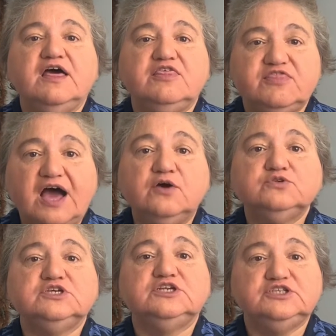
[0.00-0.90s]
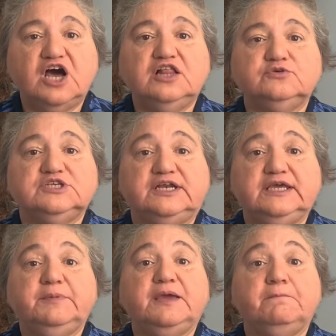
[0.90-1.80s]
on
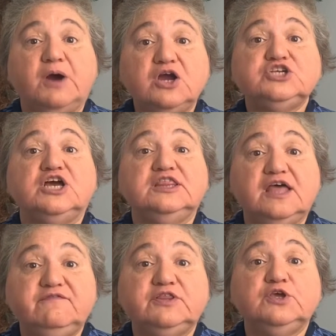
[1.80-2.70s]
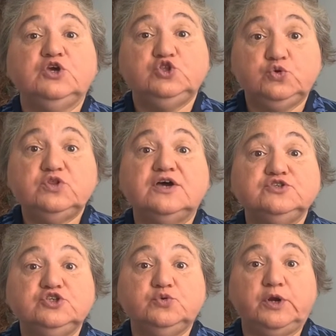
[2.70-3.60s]
eBay. March 11th,
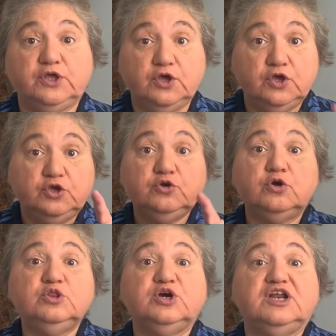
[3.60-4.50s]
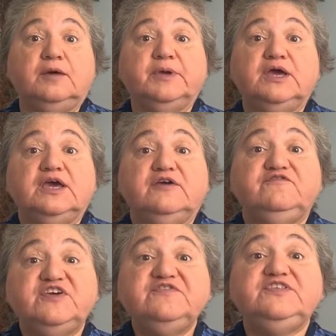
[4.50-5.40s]
2020. You go look it up.
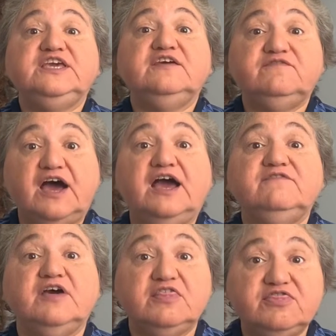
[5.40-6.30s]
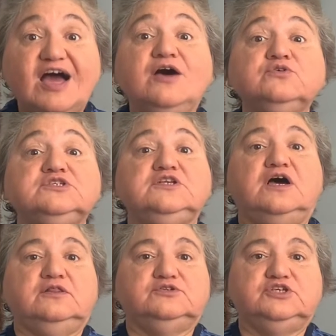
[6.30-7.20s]

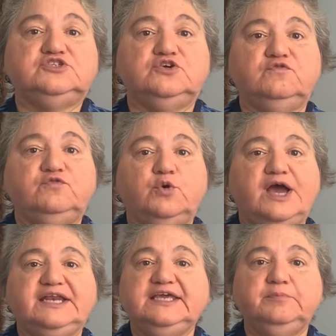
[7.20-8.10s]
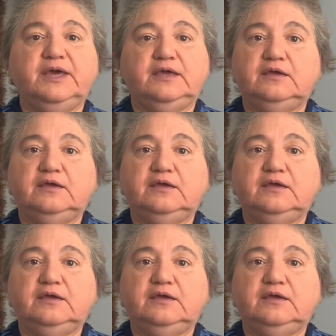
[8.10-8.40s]
$55,000 it sold for on eBay.